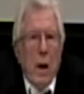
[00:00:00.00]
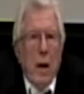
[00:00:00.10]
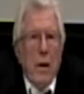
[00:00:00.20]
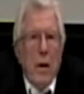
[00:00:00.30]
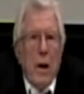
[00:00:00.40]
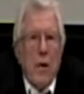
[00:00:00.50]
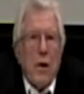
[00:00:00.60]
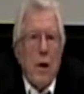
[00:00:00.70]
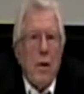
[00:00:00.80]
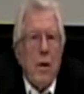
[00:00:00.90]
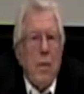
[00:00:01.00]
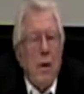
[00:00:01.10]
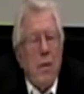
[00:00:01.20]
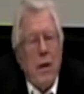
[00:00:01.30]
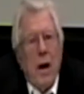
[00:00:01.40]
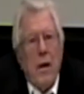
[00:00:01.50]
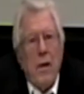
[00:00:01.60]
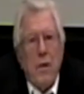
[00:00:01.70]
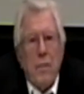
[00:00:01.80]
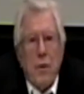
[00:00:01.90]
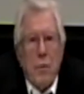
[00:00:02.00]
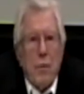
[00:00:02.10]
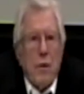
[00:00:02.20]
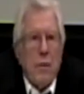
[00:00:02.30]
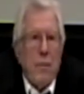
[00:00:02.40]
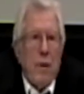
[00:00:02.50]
And in the air shelter, there were already hundreds of Jews